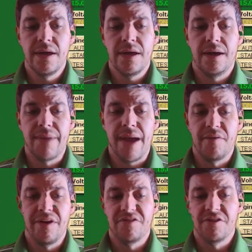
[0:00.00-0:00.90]

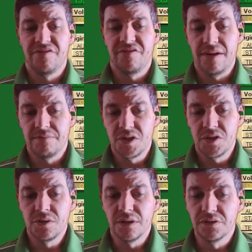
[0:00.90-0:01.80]
However, if I'm
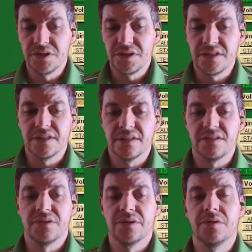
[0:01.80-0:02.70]
too close to
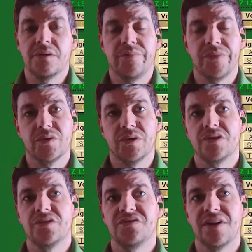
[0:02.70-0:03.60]
60 or
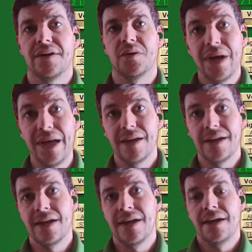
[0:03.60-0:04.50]
too far away,